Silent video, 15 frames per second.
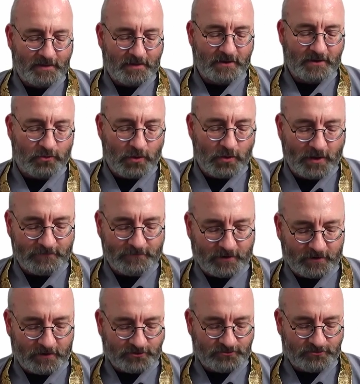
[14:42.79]
The 12
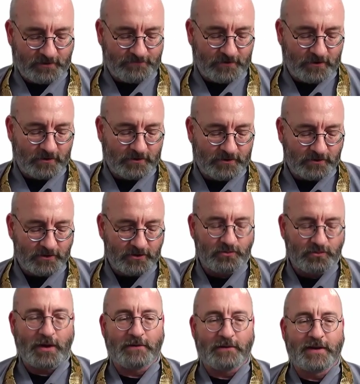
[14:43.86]
years refer to the
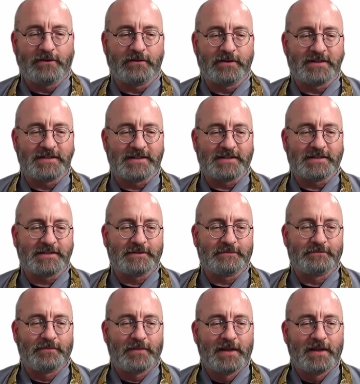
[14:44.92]
12 entrances.